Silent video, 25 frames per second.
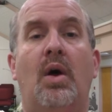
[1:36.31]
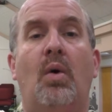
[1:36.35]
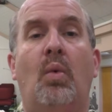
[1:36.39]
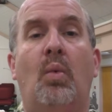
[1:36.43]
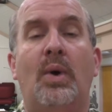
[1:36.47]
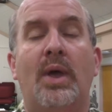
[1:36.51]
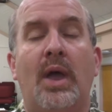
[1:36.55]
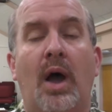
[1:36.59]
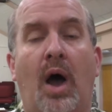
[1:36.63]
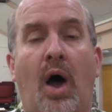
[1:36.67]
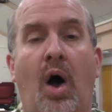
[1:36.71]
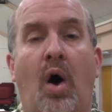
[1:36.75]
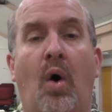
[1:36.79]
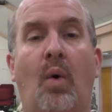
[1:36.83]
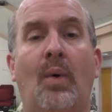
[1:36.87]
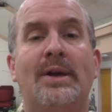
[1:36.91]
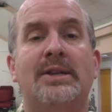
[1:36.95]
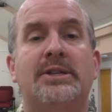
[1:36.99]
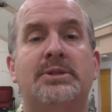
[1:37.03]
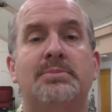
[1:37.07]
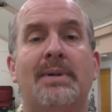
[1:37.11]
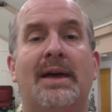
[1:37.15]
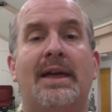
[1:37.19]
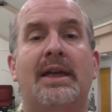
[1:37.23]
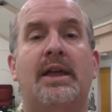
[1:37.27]
We
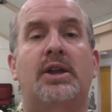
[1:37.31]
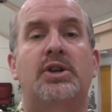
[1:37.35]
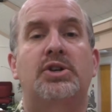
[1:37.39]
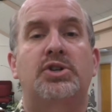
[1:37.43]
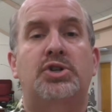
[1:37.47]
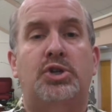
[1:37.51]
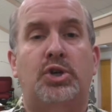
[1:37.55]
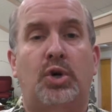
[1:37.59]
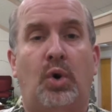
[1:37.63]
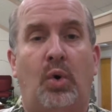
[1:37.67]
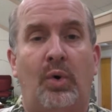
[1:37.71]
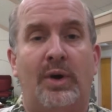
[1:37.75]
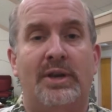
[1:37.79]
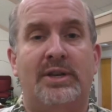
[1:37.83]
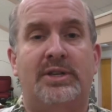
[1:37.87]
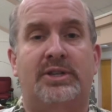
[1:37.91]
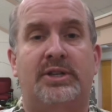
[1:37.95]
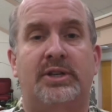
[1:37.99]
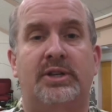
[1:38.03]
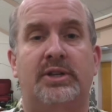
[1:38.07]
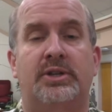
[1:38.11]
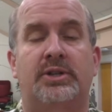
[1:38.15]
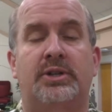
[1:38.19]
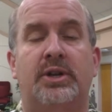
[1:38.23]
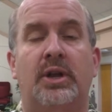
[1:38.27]
always make
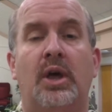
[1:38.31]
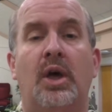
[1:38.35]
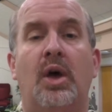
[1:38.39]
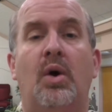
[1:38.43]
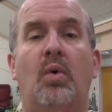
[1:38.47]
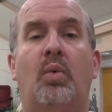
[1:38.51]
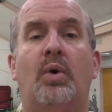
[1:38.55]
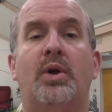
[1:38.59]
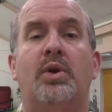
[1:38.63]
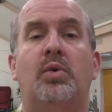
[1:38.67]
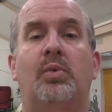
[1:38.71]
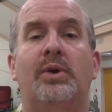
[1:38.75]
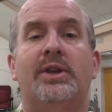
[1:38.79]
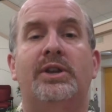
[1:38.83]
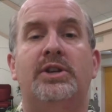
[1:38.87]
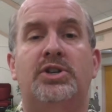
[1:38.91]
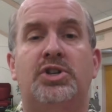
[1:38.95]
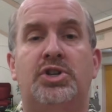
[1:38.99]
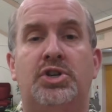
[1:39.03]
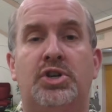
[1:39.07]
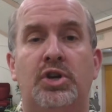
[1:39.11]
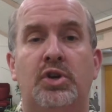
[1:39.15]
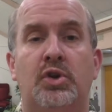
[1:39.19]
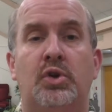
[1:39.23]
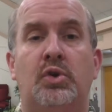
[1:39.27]
choices when we
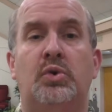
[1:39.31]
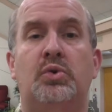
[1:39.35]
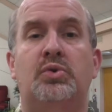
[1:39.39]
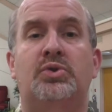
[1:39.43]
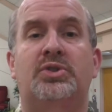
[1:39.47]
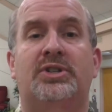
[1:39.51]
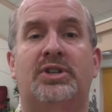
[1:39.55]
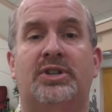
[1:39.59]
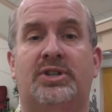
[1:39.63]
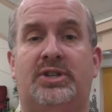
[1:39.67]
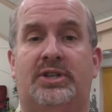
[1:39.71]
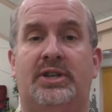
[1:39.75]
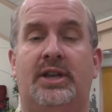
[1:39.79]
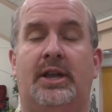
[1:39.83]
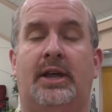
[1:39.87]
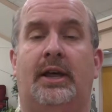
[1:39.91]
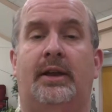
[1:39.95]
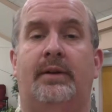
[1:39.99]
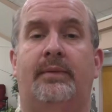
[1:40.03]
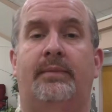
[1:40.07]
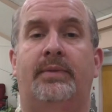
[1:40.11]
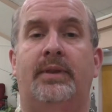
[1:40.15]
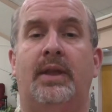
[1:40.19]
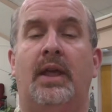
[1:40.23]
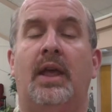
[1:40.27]
choose to
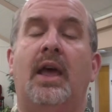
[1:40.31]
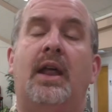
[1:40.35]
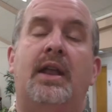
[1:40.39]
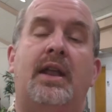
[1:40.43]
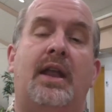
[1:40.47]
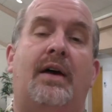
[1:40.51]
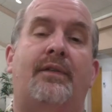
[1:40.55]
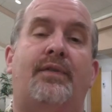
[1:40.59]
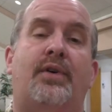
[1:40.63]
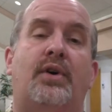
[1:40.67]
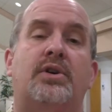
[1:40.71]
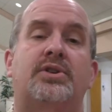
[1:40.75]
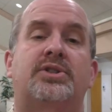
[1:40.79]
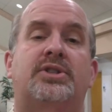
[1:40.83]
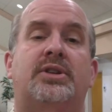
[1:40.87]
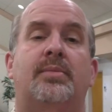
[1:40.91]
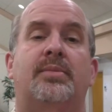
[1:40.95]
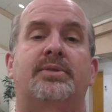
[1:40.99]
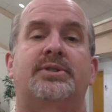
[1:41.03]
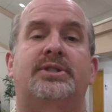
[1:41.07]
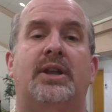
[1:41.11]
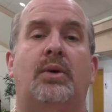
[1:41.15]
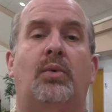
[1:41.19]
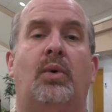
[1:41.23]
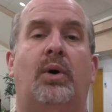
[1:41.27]
sin. Now, I've heard
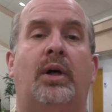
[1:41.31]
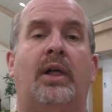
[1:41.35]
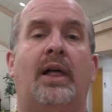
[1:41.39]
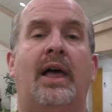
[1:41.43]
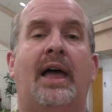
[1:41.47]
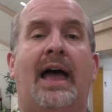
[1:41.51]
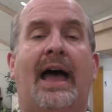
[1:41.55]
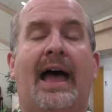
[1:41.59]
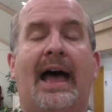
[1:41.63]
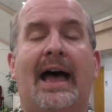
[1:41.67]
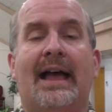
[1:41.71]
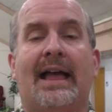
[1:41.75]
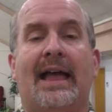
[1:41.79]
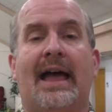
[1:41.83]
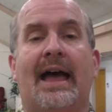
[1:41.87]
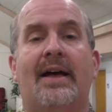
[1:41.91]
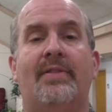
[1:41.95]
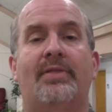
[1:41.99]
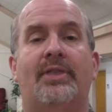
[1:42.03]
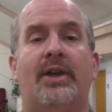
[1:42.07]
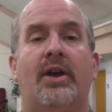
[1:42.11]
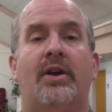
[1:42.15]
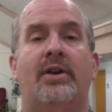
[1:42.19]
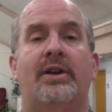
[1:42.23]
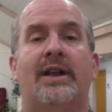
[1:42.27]
someone say, Well, I
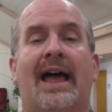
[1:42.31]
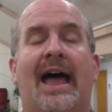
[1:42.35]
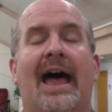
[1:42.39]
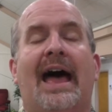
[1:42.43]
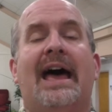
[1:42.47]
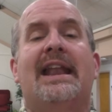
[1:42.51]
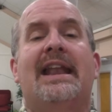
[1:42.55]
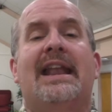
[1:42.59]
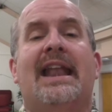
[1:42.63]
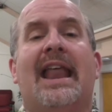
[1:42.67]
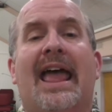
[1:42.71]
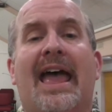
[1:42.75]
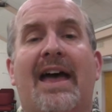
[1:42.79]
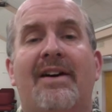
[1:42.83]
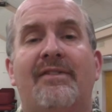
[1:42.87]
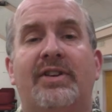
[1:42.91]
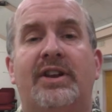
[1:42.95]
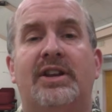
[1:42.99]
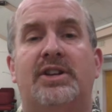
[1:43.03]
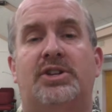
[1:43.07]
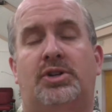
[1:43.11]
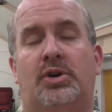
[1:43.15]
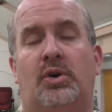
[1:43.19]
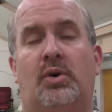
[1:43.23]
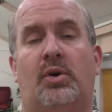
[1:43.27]
got there and I didn't have
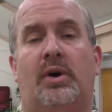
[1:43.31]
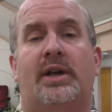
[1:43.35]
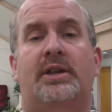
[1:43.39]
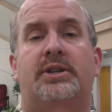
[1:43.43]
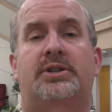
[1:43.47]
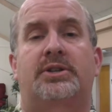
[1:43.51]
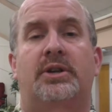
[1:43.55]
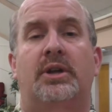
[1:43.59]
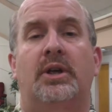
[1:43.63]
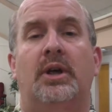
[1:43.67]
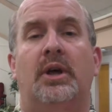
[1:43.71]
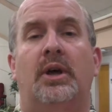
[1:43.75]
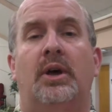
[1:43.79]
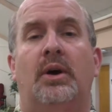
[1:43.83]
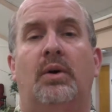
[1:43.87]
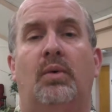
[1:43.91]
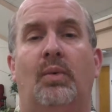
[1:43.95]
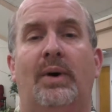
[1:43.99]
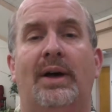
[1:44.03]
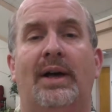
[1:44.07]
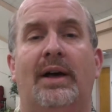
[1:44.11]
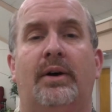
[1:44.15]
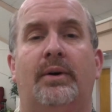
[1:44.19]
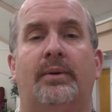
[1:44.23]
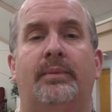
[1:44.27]
any choice.
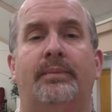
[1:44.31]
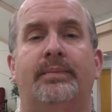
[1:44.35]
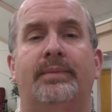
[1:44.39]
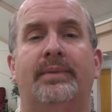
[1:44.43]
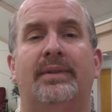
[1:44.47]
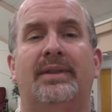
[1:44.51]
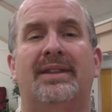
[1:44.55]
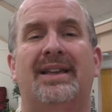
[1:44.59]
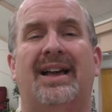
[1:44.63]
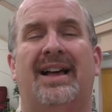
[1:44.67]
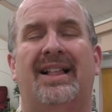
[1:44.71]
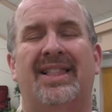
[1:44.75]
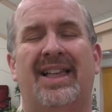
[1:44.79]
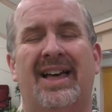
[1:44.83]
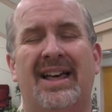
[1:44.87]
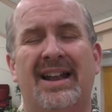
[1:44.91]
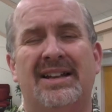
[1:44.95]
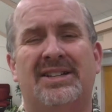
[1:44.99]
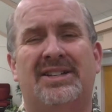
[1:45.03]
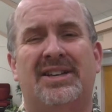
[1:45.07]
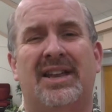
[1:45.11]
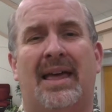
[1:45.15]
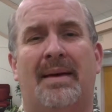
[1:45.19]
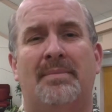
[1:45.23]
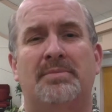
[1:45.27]
Well, a lot of
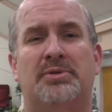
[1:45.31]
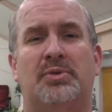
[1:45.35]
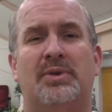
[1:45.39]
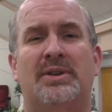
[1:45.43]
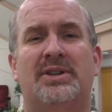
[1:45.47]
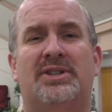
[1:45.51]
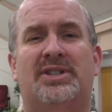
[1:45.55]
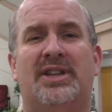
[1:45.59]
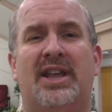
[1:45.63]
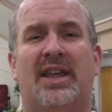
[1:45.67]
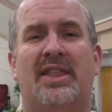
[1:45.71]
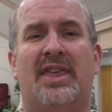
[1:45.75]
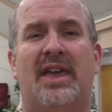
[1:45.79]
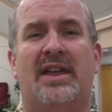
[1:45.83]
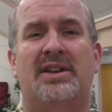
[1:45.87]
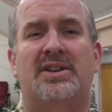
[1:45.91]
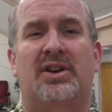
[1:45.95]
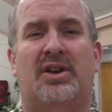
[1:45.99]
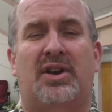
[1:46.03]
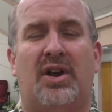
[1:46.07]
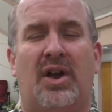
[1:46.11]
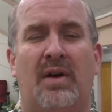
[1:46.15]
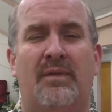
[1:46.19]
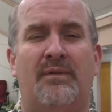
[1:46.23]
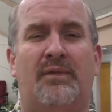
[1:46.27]
times we say that to
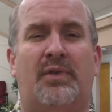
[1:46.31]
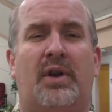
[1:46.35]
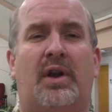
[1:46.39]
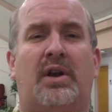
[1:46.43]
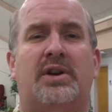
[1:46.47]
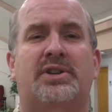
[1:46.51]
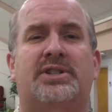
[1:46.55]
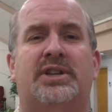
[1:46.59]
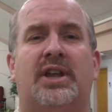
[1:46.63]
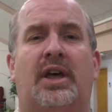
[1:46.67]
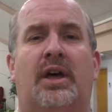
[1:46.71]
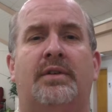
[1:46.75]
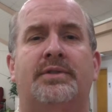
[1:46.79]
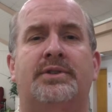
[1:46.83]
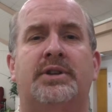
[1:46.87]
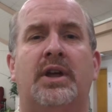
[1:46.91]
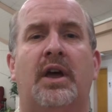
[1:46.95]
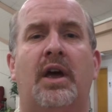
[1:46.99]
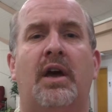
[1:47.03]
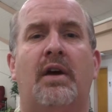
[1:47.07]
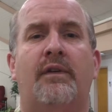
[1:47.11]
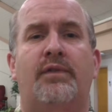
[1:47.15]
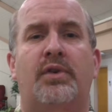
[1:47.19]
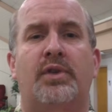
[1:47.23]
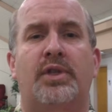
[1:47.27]
comfort ourselves
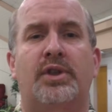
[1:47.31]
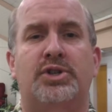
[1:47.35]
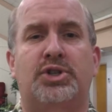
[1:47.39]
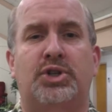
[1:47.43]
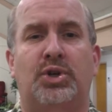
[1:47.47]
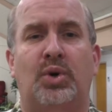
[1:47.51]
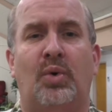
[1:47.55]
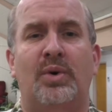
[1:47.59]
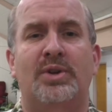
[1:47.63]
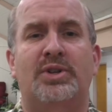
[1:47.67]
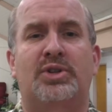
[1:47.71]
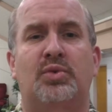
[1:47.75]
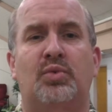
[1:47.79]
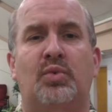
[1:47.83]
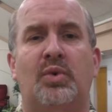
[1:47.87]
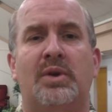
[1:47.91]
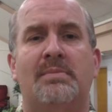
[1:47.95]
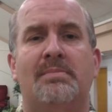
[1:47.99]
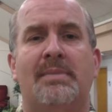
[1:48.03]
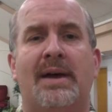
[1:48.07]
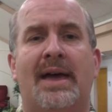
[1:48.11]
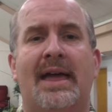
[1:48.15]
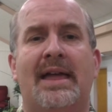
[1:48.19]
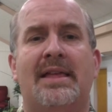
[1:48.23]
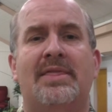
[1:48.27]
for the choices we
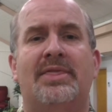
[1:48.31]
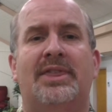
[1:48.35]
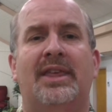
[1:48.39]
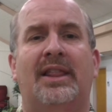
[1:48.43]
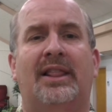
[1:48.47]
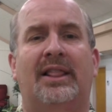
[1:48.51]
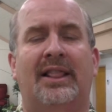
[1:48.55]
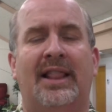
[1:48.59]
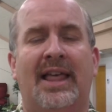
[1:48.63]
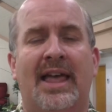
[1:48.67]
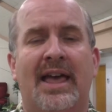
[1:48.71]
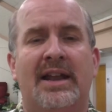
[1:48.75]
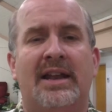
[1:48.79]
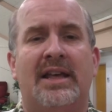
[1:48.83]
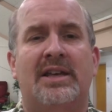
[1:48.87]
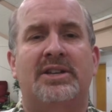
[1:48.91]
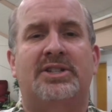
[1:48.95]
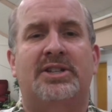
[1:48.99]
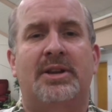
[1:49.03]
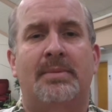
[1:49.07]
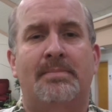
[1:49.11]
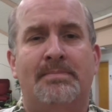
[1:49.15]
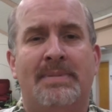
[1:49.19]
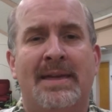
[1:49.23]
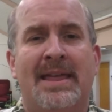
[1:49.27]
made that led us
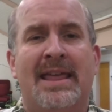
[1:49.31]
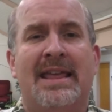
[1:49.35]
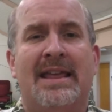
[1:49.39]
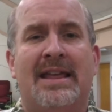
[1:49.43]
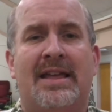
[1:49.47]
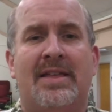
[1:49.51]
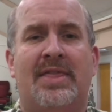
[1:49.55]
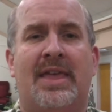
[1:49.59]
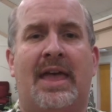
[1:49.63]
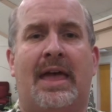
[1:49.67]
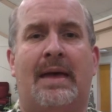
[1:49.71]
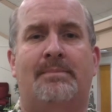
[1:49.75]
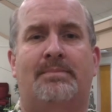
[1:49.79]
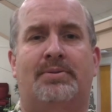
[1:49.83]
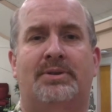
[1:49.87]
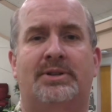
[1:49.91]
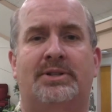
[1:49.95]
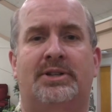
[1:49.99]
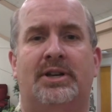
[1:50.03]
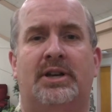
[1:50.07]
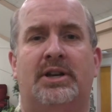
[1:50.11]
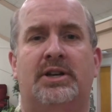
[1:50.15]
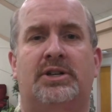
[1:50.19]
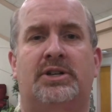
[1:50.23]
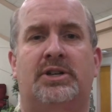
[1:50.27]
to being in that
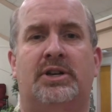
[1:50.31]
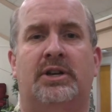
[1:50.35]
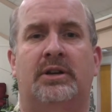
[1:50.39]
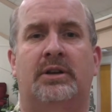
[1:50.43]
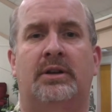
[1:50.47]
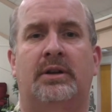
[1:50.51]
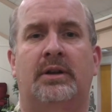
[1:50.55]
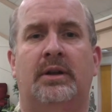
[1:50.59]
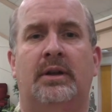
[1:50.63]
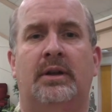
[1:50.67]
position.